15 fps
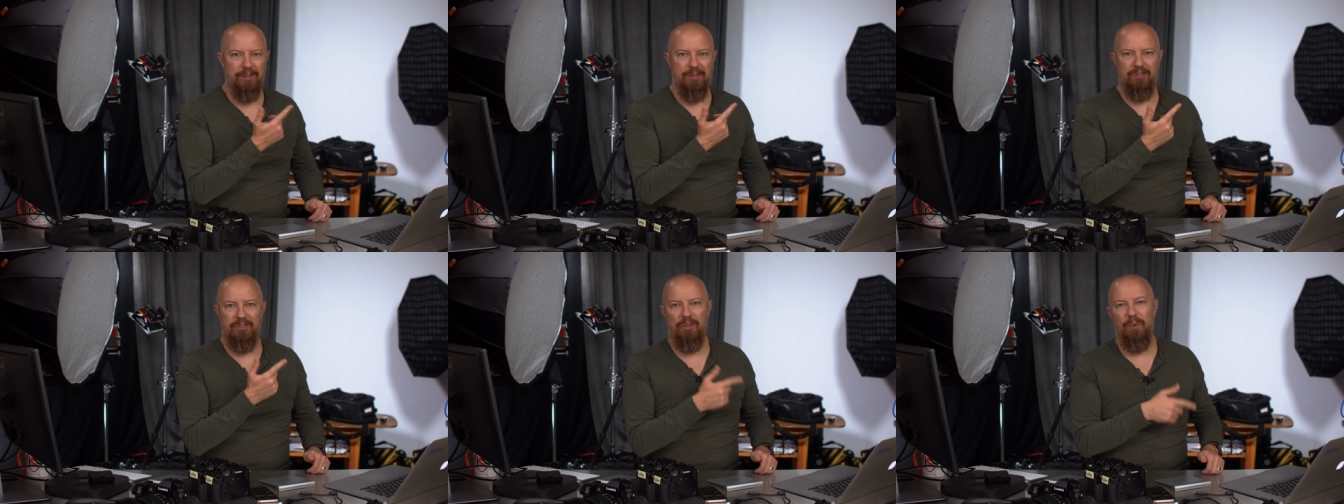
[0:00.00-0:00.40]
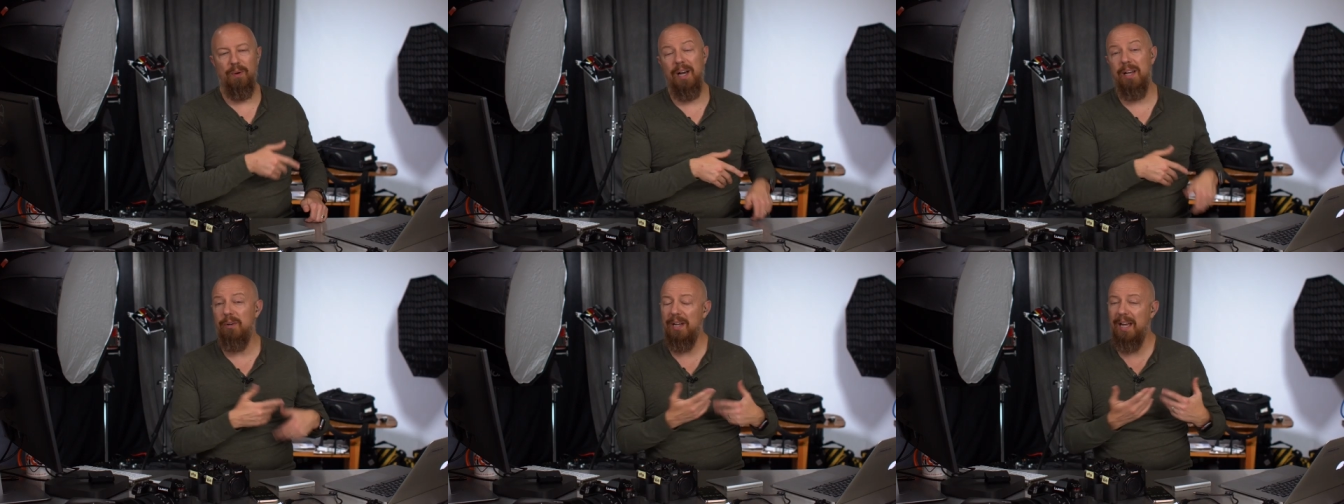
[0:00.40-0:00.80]
So
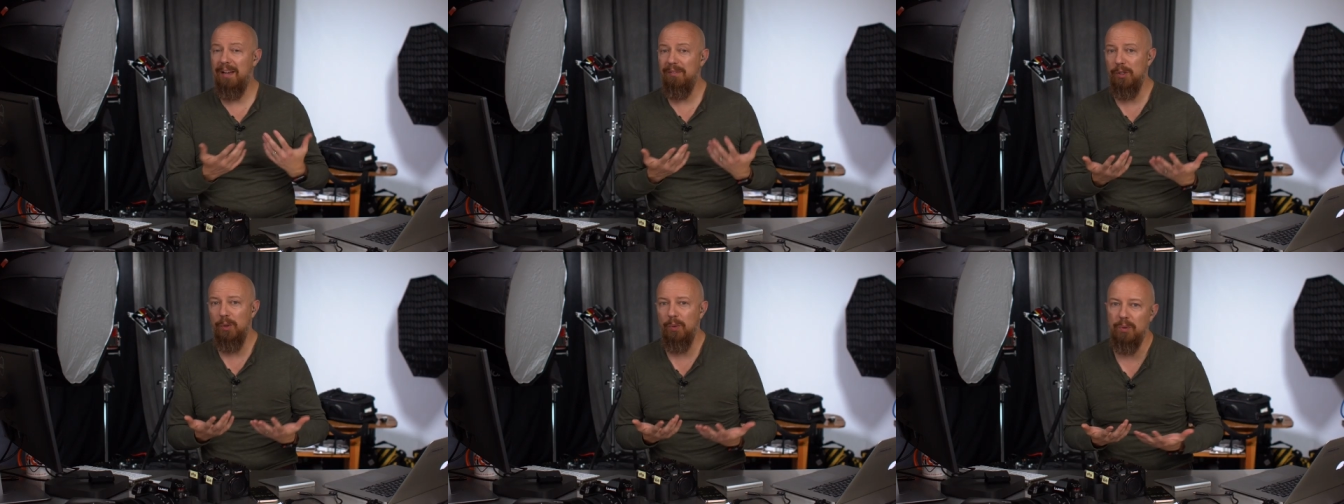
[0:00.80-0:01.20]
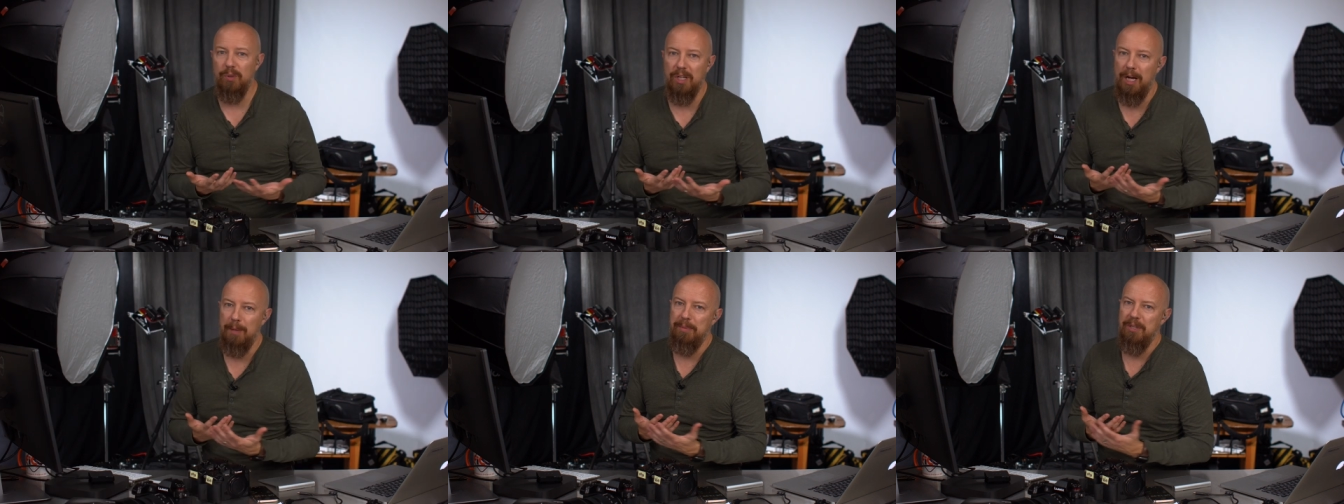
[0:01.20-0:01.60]
I don't have a local
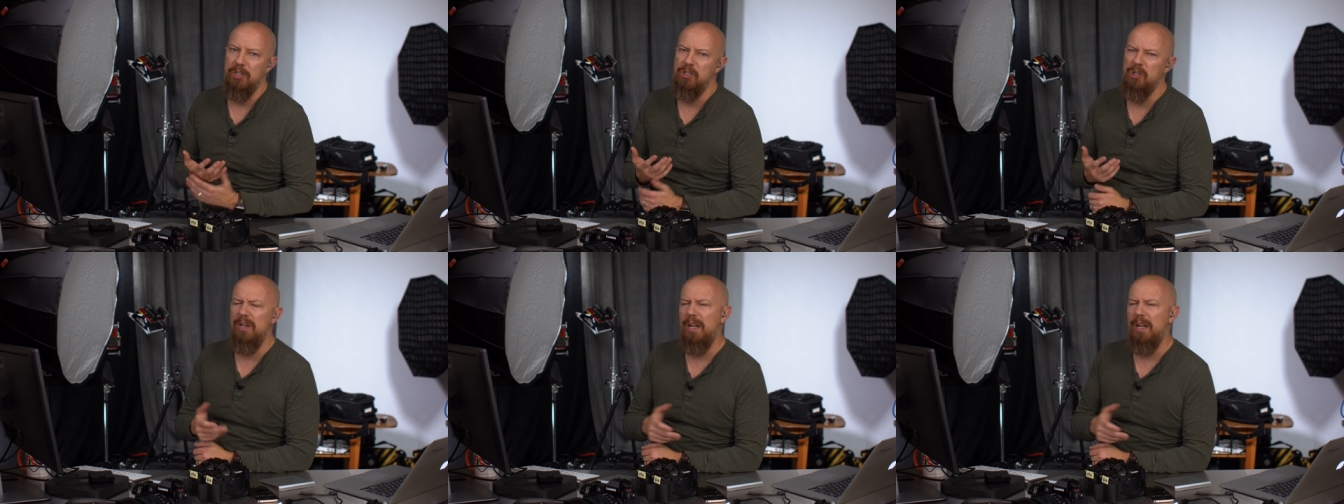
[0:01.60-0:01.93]
copy of the show.